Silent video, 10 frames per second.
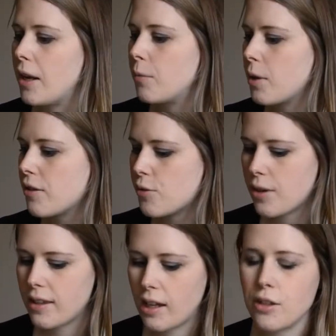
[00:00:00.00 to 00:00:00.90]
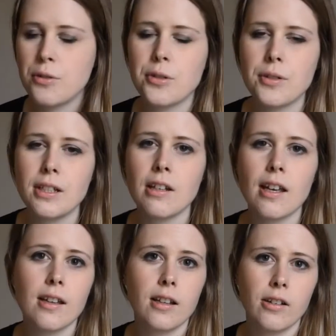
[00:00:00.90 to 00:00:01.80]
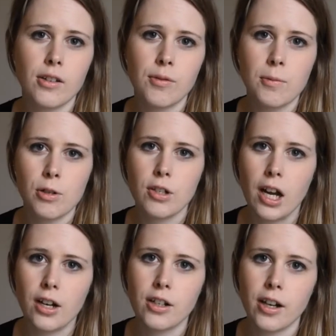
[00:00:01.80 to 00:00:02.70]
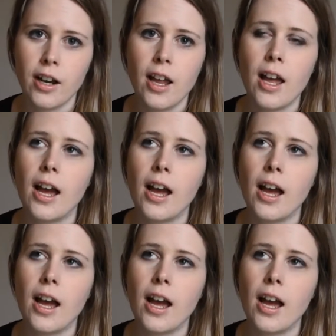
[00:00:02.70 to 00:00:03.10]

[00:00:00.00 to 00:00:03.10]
And with doing that, you do need to get clearance from your doctor.